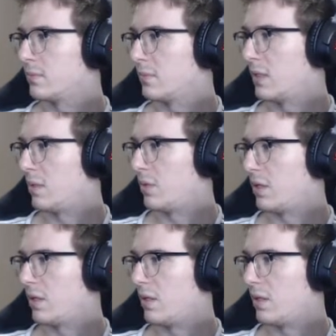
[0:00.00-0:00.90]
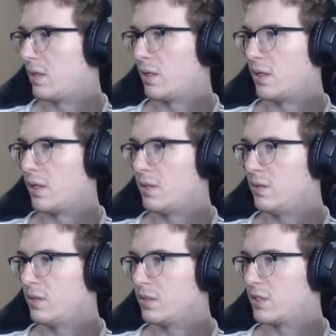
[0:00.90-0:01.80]
And I'm going to
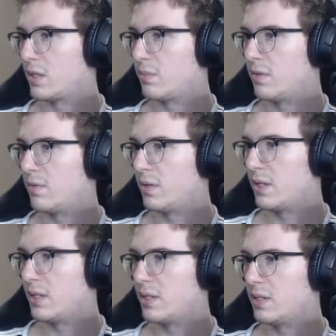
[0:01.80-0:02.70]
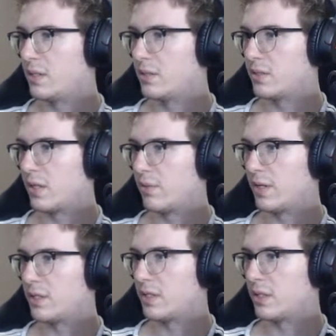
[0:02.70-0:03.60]
undo the subdivide, so that way
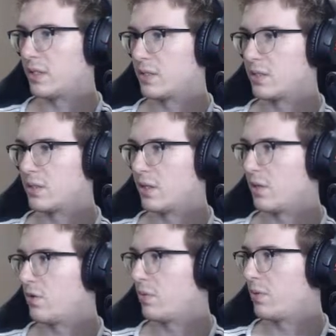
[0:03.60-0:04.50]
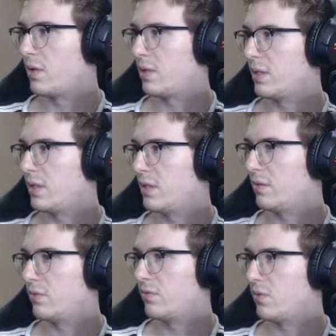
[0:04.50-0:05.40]
it's like its lower poly
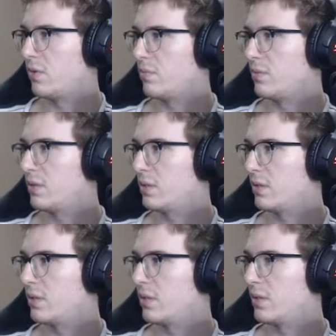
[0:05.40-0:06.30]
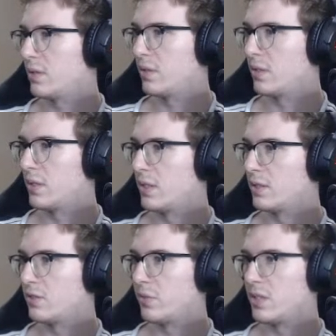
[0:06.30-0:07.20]
form.
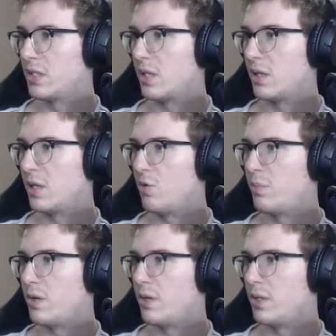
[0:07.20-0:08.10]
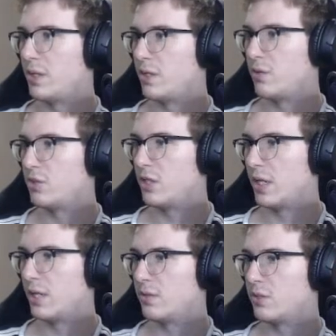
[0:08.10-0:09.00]
I'm going to take the low poly OG
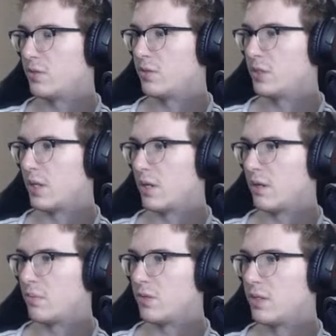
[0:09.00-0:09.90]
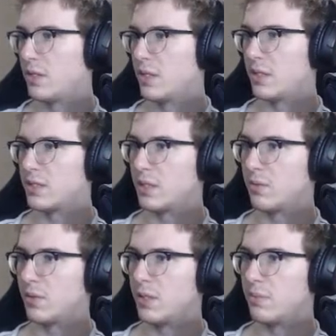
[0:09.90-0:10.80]
Halo 2 Scarab, that's like
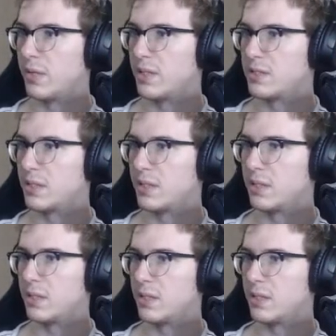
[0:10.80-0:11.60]
really basic.